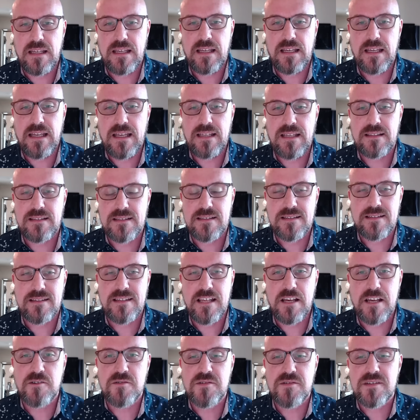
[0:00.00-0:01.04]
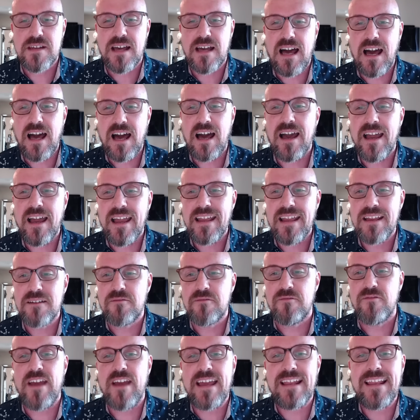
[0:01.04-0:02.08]
it's those high
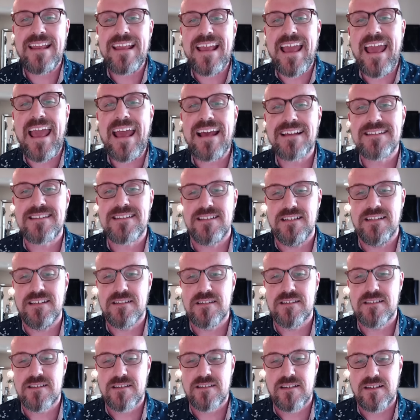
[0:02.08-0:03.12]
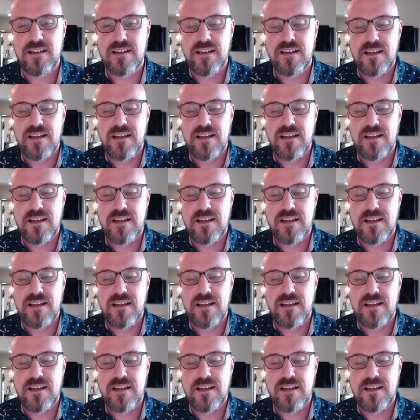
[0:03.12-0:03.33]
fatty acids